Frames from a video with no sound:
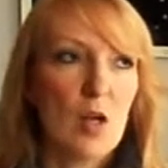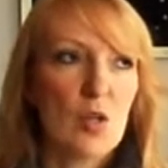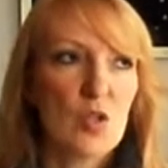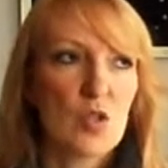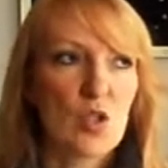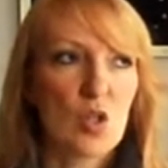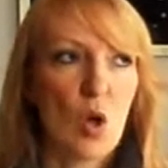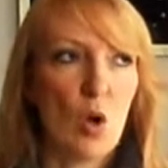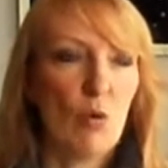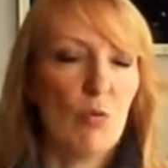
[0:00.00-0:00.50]

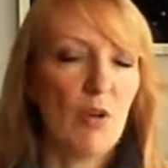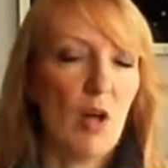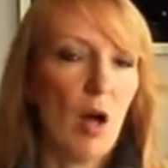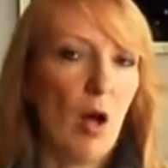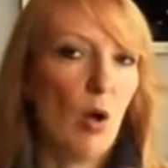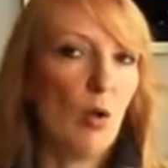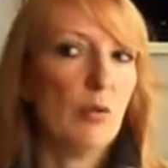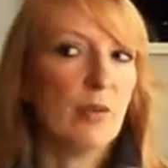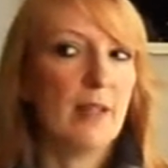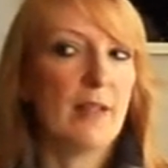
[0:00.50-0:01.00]
So
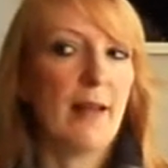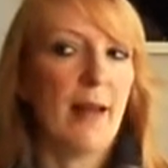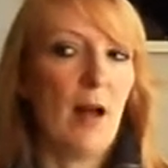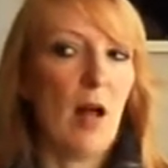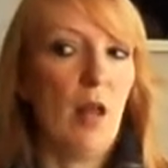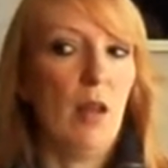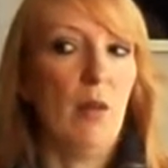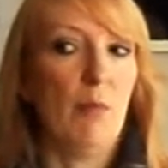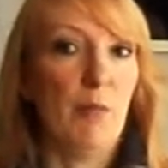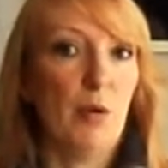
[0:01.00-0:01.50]
not only that
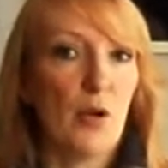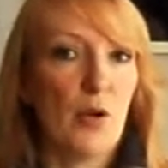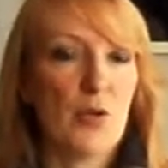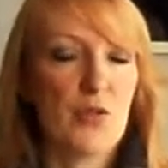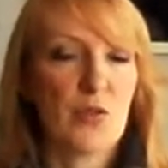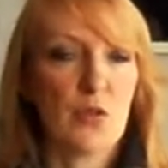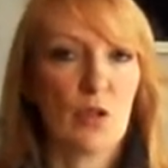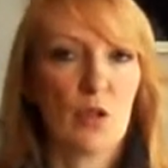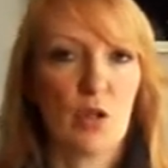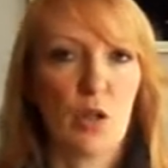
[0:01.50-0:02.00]
other
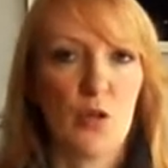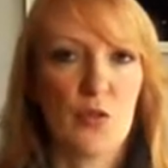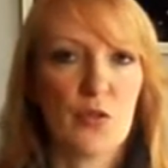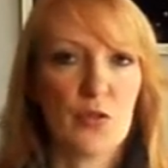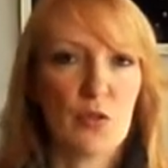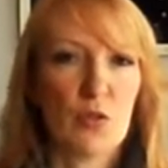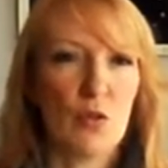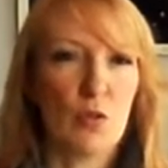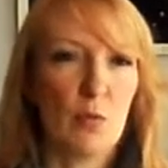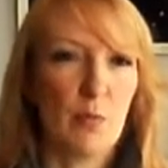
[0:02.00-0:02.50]
person
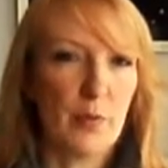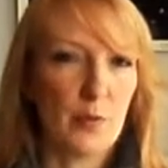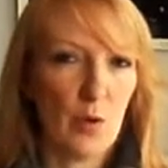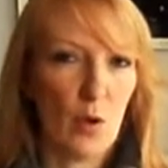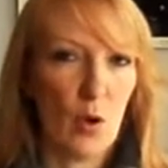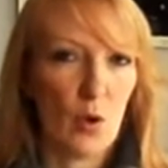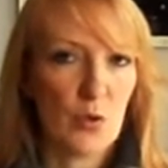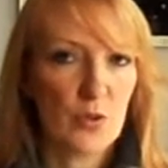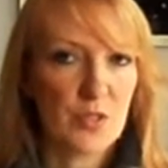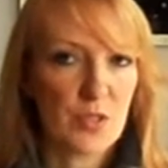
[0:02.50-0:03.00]
close to you, but
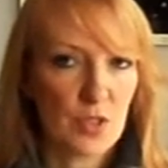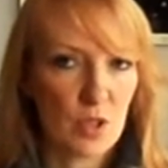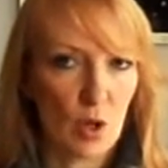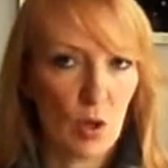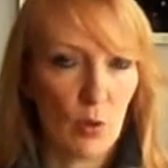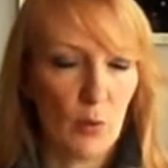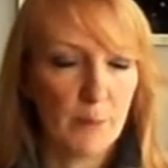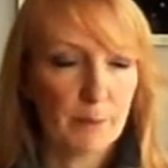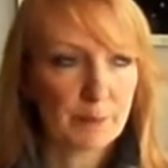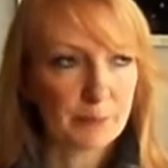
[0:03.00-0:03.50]

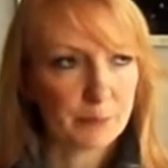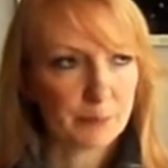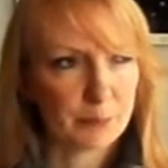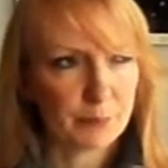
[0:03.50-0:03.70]
also